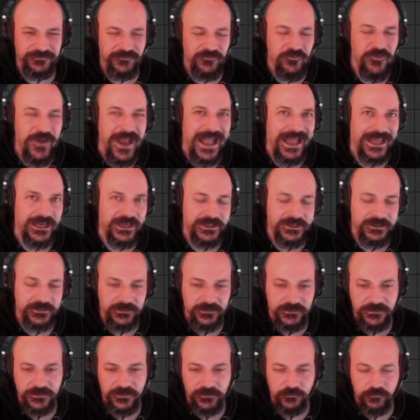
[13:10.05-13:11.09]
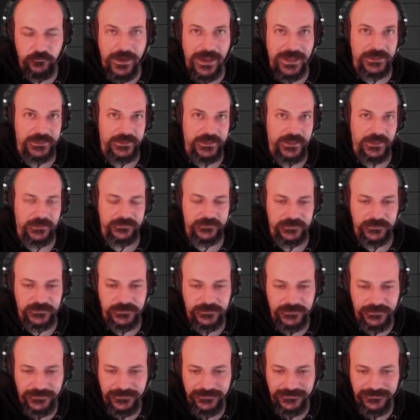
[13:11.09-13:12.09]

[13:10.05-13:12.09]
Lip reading: rarely getting.